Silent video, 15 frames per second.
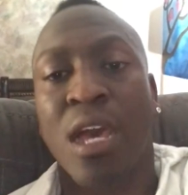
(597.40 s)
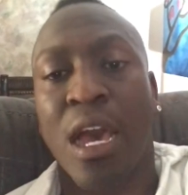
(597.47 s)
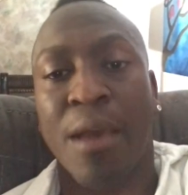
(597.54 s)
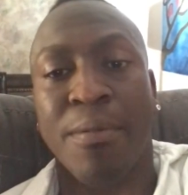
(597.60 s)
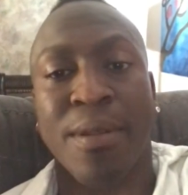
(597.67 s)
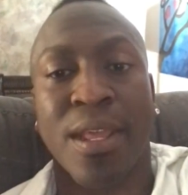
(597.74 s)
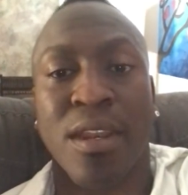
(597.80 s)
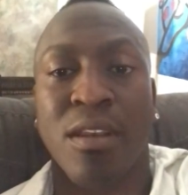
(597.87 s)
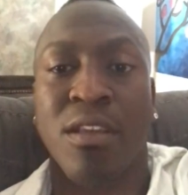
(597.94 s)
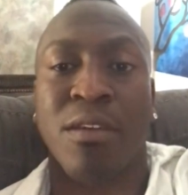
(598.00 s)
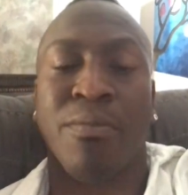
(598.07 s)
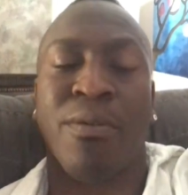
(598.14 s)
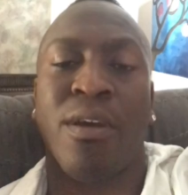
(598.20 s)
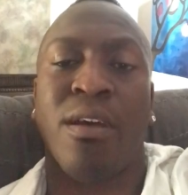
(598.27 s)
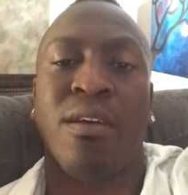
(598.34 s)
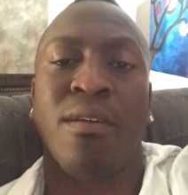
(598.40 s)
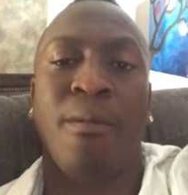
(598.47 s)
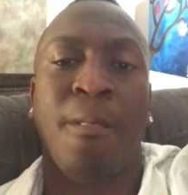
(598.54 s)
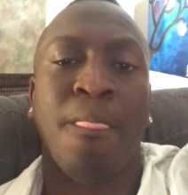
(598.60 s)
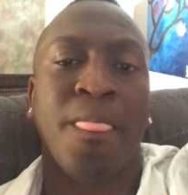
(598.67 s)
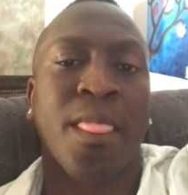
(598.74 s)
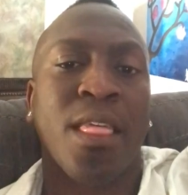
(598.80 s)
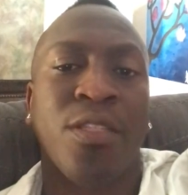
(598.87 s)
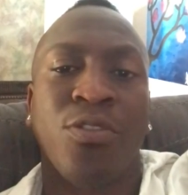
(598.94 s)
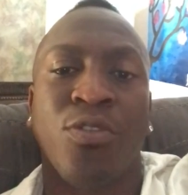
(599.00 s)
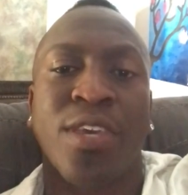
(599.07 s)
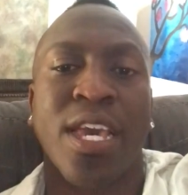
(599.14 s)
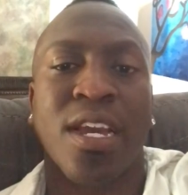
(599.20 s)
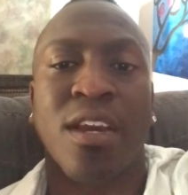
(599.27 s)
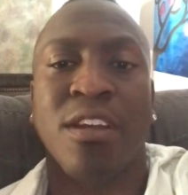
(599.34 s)
I'd be like, look, bruh,
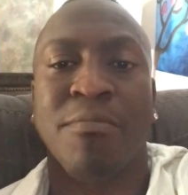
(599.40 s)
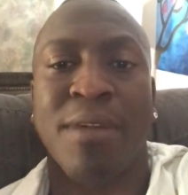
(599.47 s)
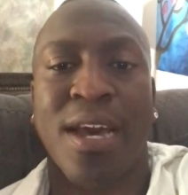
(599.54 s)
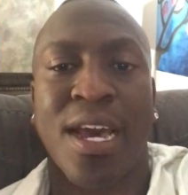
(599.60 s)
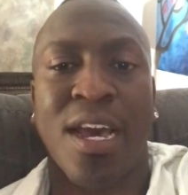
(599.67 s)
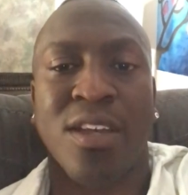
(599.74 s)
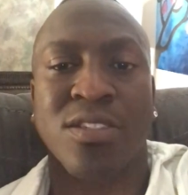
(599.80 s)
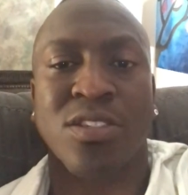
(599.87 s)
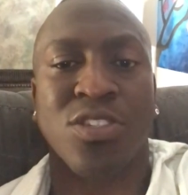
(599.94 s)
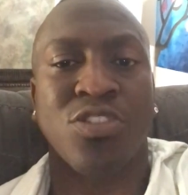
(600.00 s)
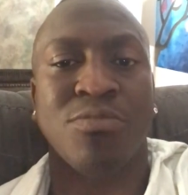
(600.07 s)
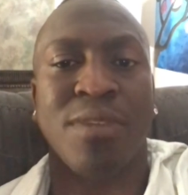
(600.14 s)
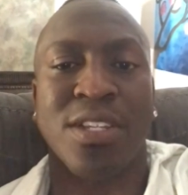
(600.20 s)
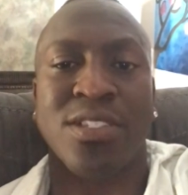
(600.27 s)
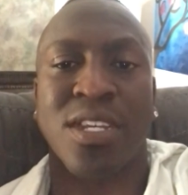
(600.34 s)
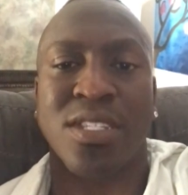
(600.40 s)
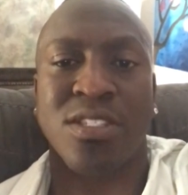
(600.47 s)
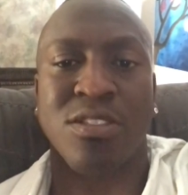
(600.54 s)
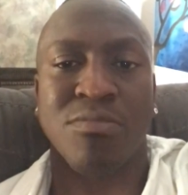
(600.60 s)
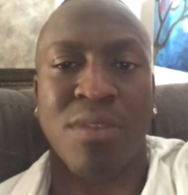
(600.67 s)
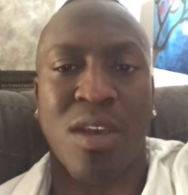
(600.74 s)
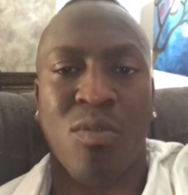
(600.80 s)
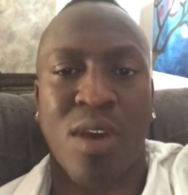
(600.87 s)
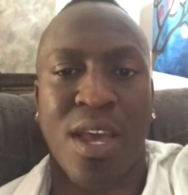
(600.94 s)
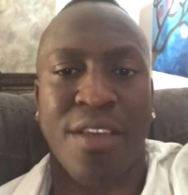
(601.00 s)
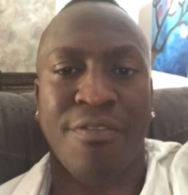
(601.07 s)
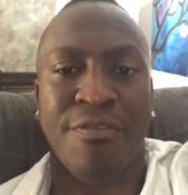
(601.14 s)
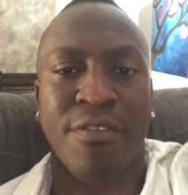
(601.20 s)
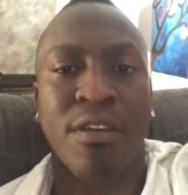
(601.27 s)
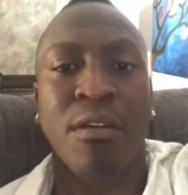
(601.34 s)
You can't come to my house because you might try to steal my
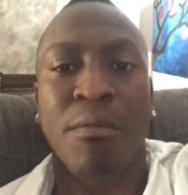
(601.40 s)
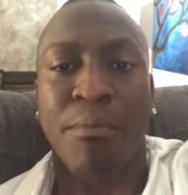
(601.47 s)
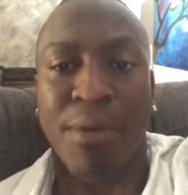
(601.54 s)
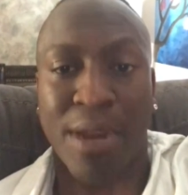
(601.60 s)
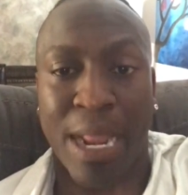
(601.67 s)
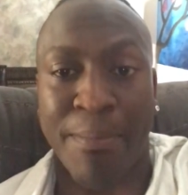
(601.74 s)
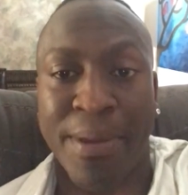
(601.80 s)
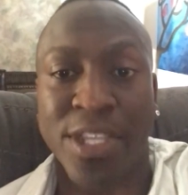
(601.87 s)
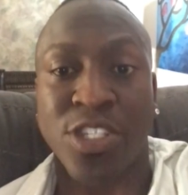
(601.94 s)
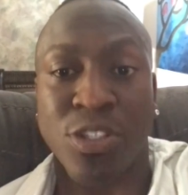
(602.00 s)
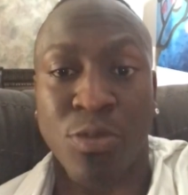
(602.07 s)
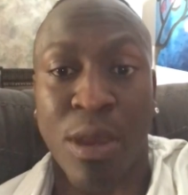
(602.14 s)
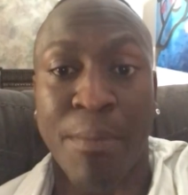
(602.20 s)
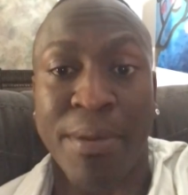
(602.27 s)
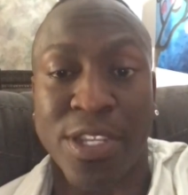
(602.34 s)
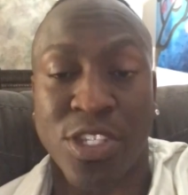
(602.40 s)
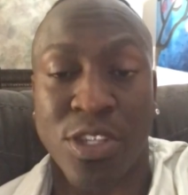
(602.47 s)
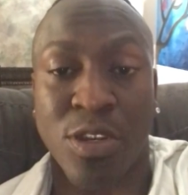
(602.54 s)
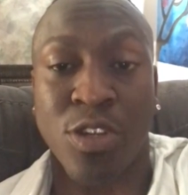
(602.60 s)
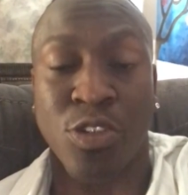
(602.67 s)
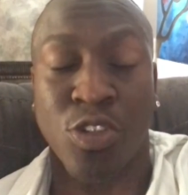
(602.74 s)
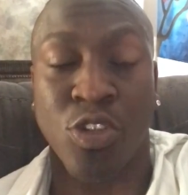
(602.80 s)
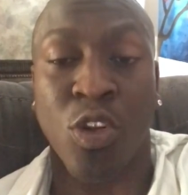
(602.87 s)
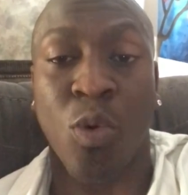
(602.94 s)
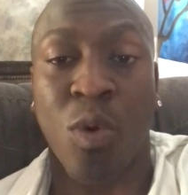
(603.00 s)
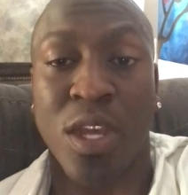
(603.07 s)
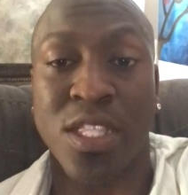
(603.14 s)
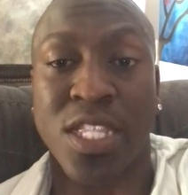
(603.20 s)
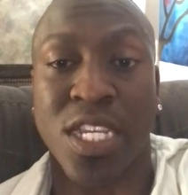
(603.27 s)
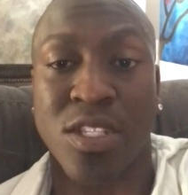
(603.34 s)
wife. But I bet you, you know
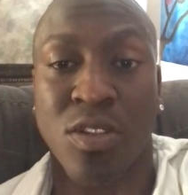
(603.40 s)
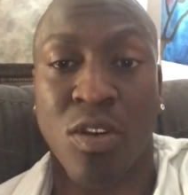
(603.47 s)
one thing